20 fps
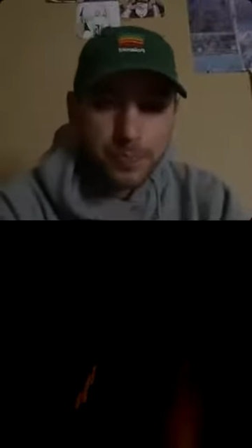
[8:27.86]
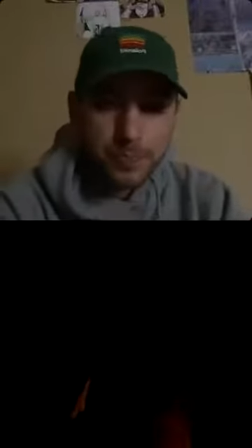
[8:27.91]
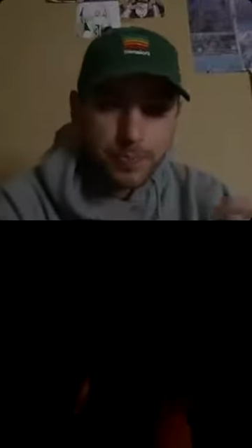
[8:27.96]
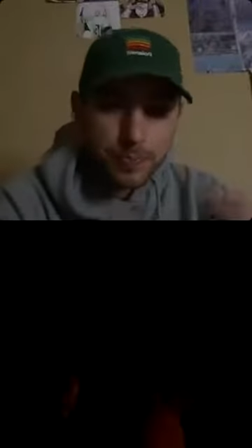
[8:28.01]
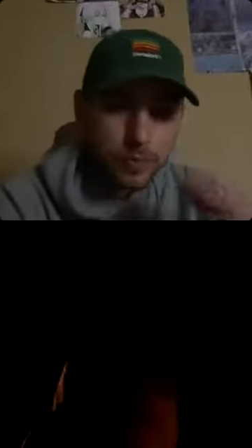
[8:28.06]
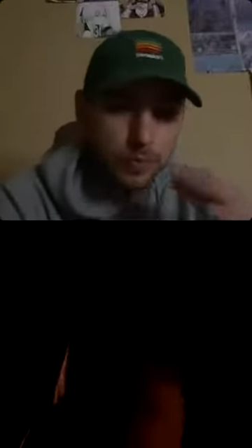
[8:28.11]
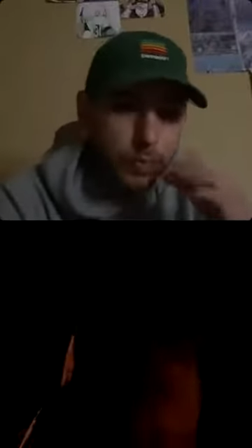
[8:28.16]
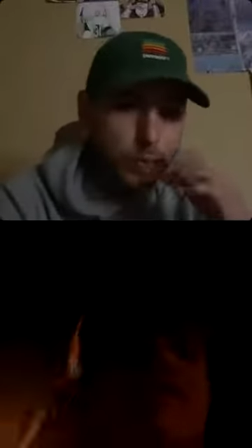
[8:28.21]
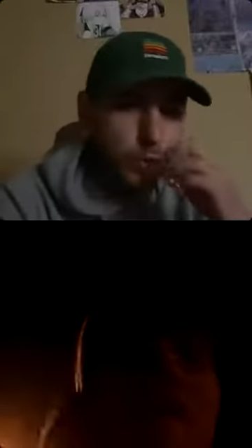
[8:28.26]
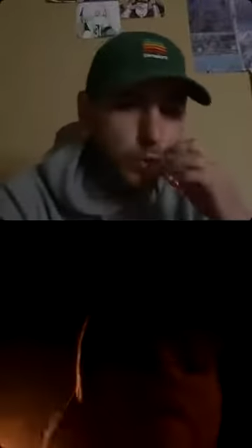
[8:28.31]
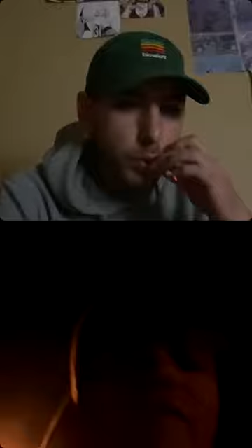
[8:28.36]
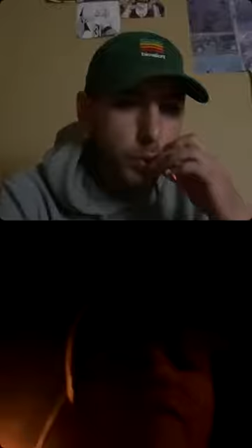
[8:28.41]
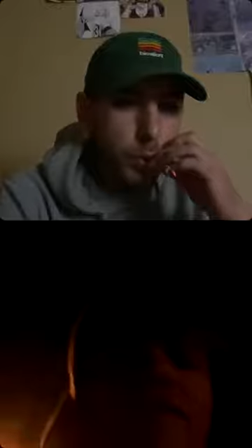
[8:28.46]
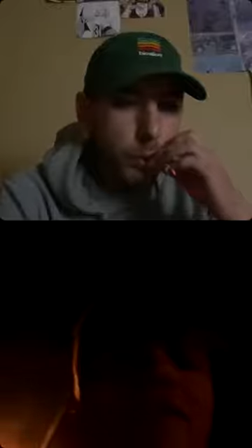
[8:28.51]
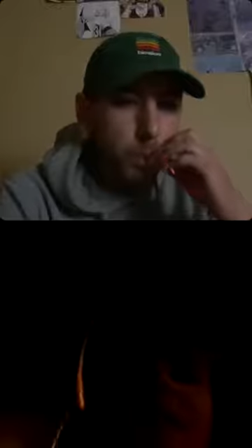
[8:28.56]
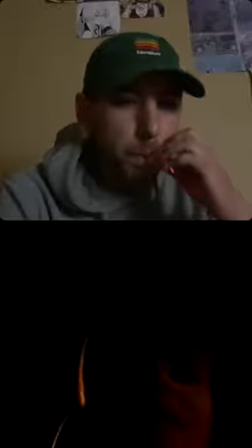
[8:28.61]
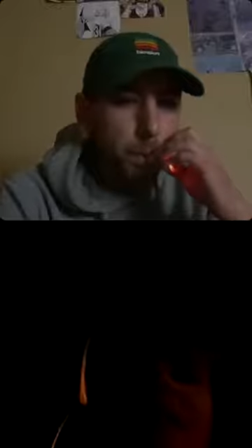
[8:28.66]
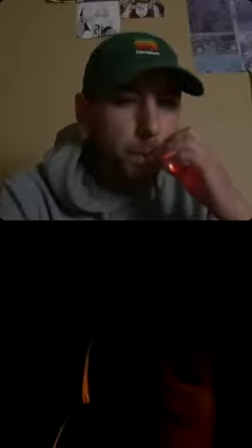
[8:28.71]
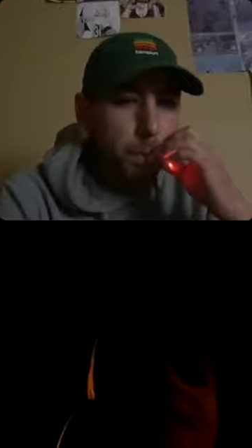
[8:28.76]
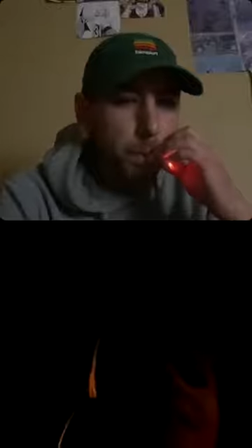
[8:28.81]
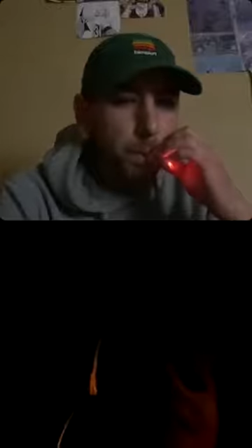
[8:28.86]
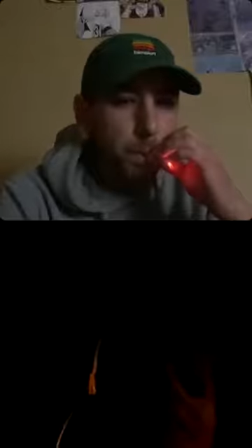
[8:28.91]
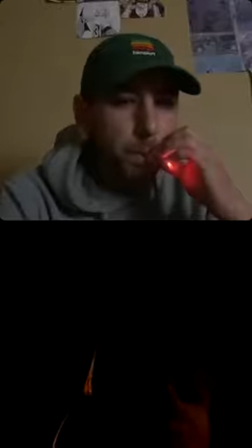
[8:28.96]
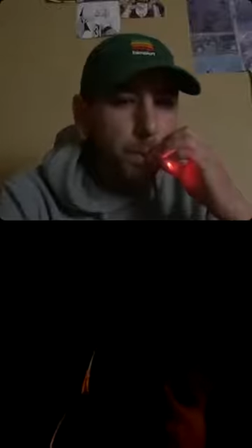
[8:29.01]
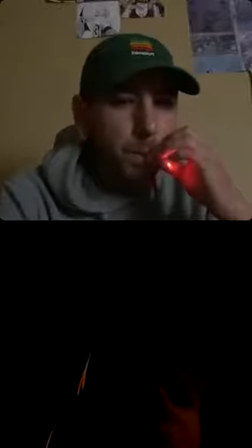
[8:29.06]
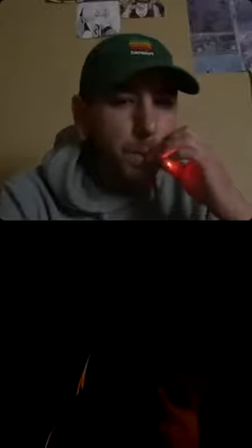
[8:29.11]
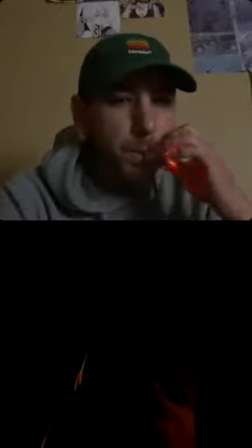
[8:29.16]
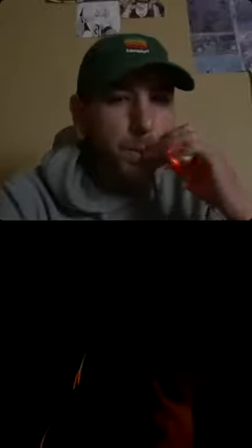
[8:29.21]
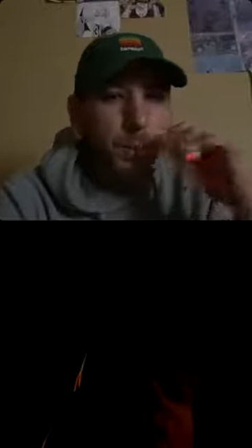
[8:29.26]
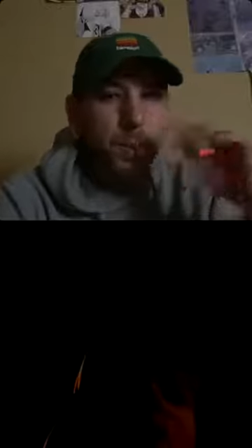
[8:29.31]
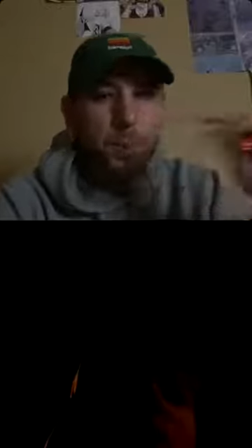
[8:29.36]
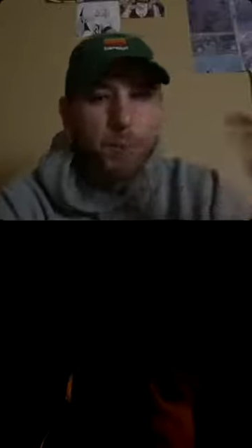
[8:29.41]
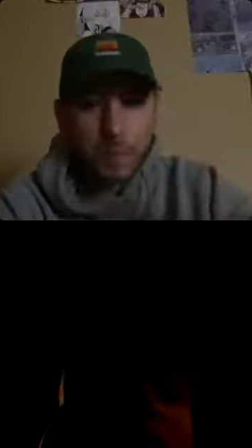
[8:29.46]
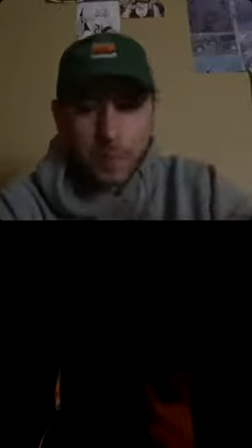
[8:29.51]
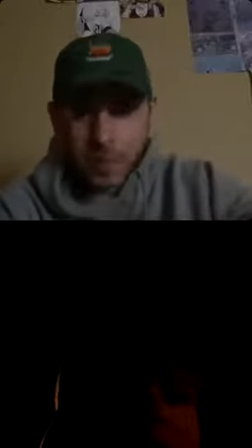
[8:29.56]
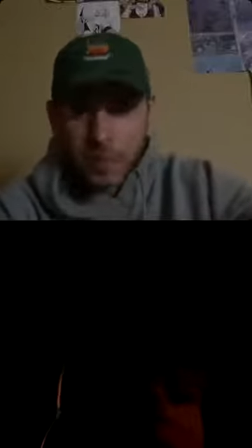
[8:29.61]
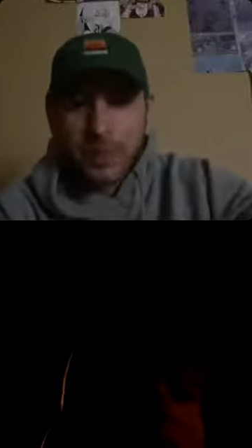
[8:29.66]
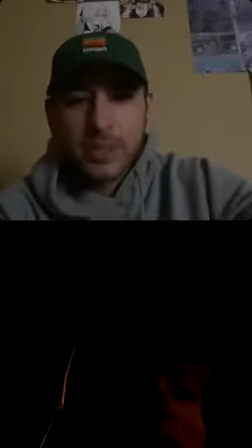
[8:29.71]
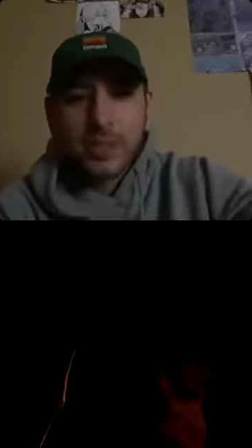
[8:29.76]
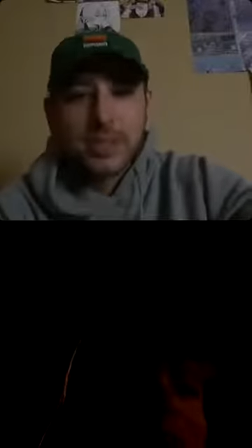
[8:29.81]
Seventeen, the same age I
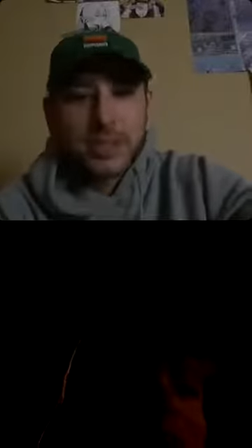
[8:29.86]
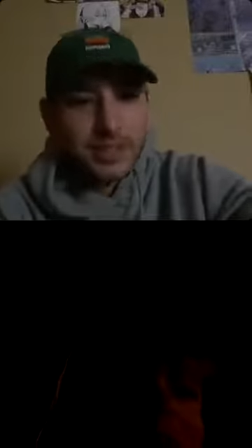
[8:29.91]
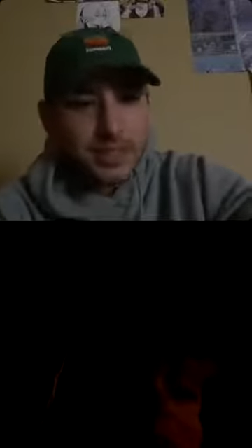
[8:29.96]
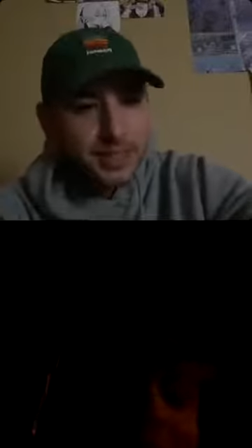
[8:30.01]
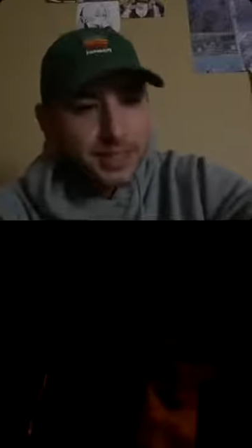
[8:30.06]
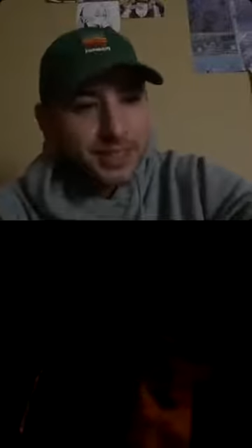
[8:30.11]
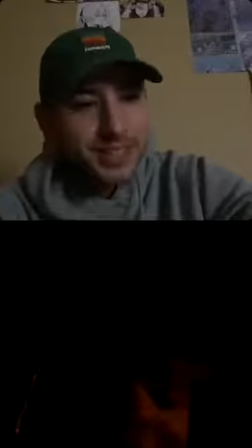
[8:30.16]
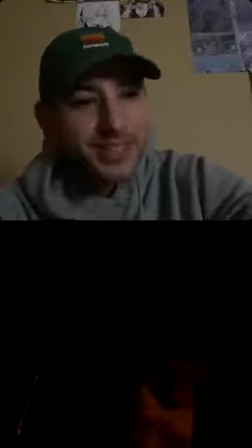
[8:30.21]
am right now.